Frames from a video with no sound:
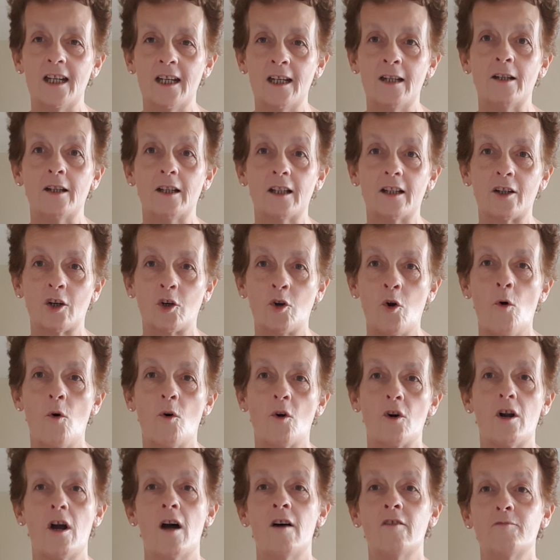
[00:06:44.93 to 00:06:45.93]
in the
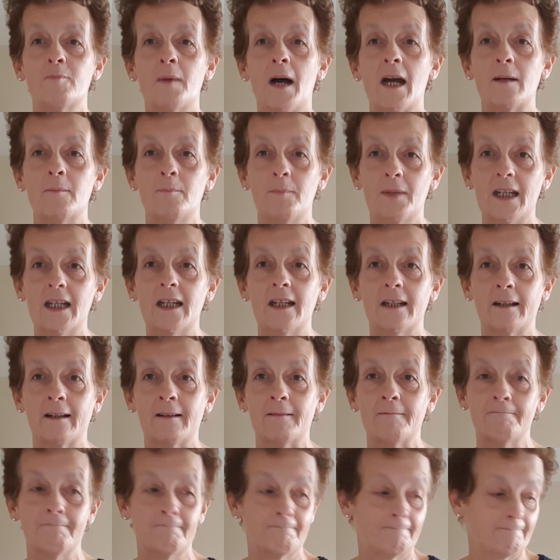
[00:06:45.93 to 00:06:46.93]
core of my being.